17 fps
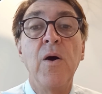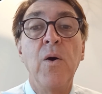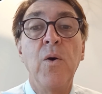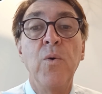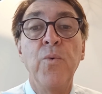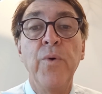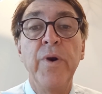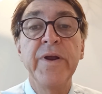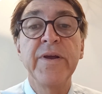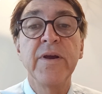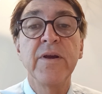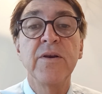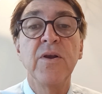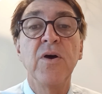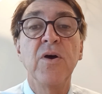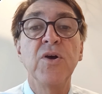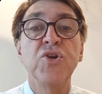
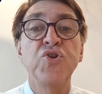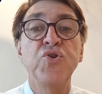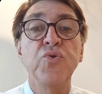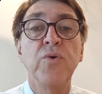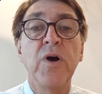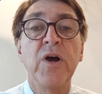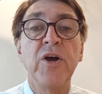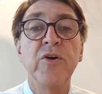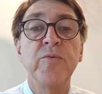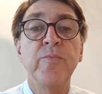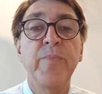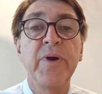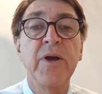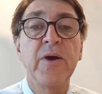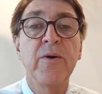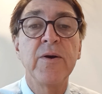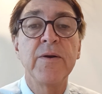Recognize your own
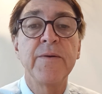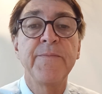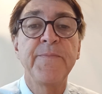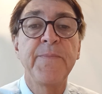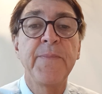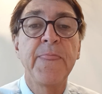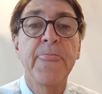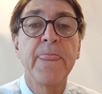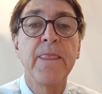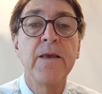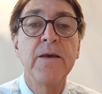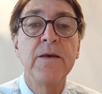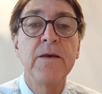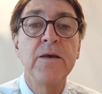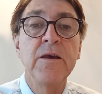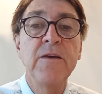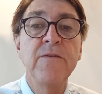power.
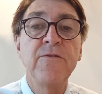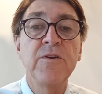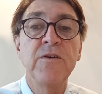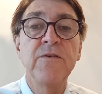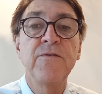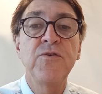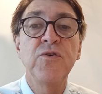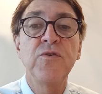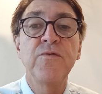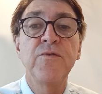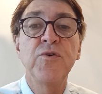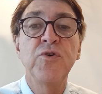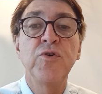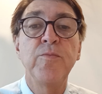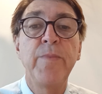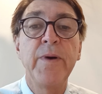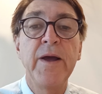Even if you
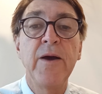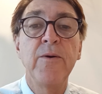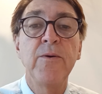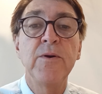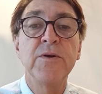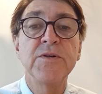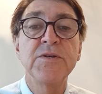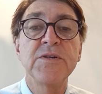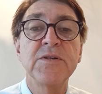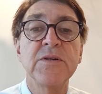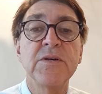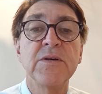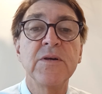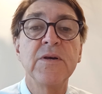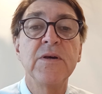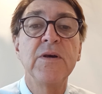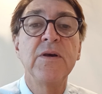feel powerless,
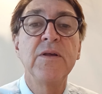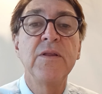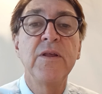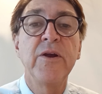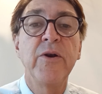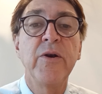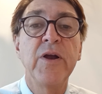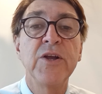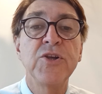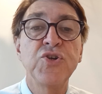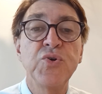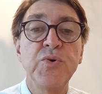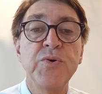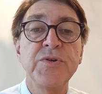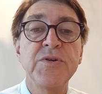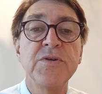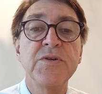there are
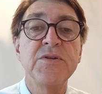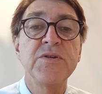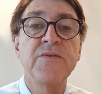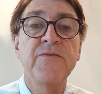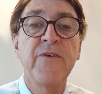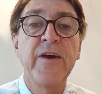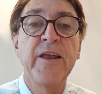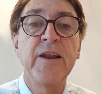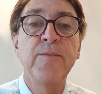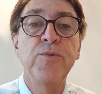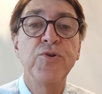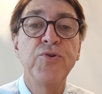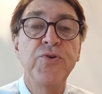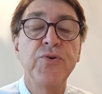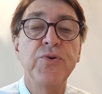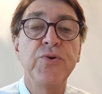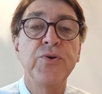choices available
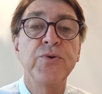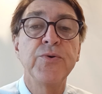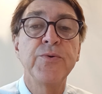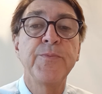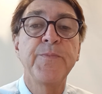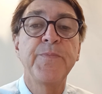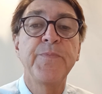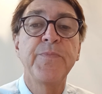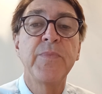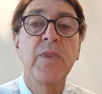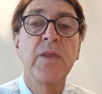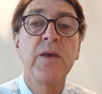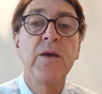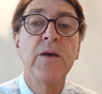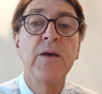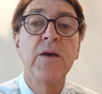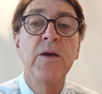to you.
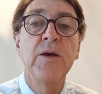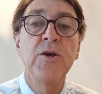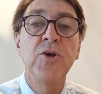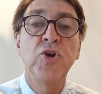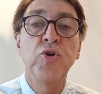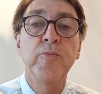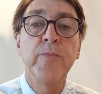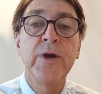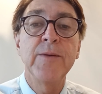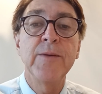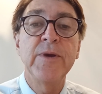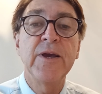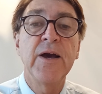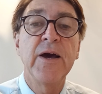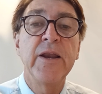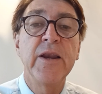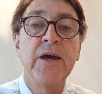You may be
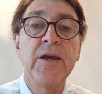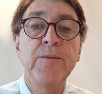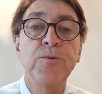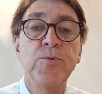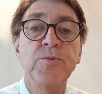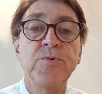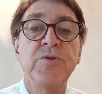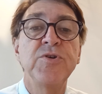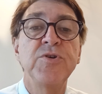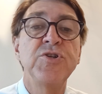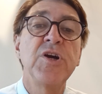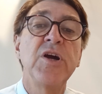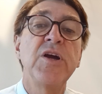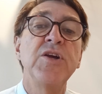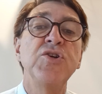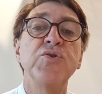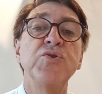unable to
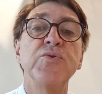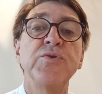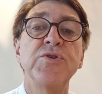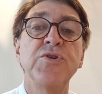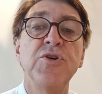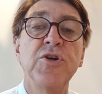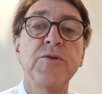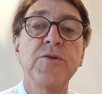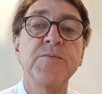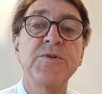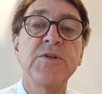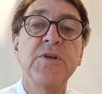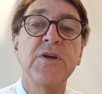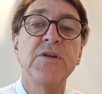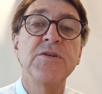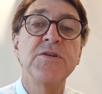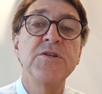change your
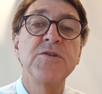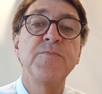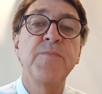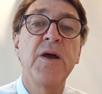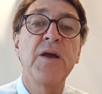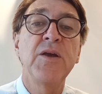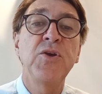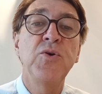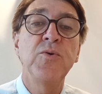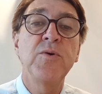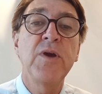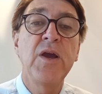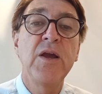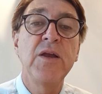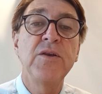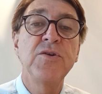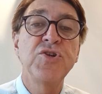circumstances, but you
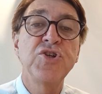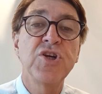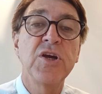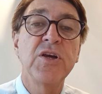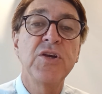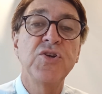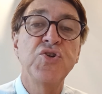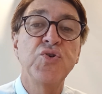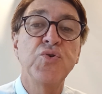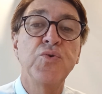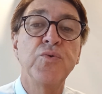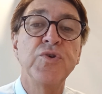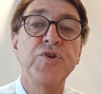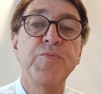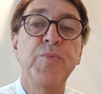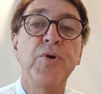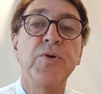can change your
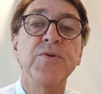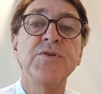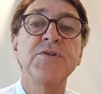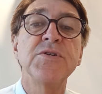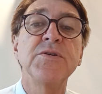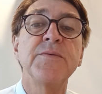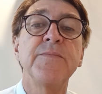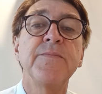response.